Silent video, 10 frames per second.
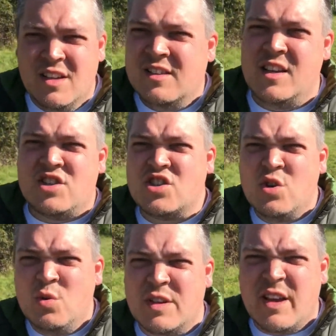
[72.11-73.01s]
They just
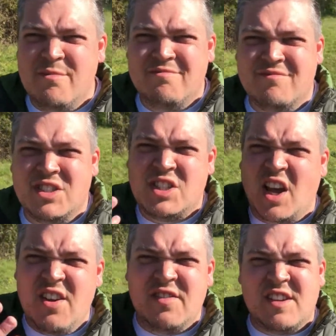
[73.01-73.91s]
called him
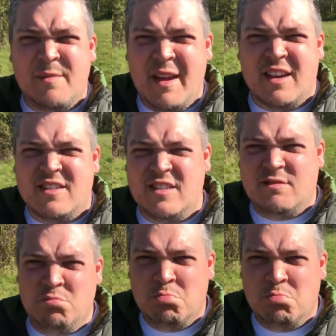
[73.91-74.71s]
son of Timaeus.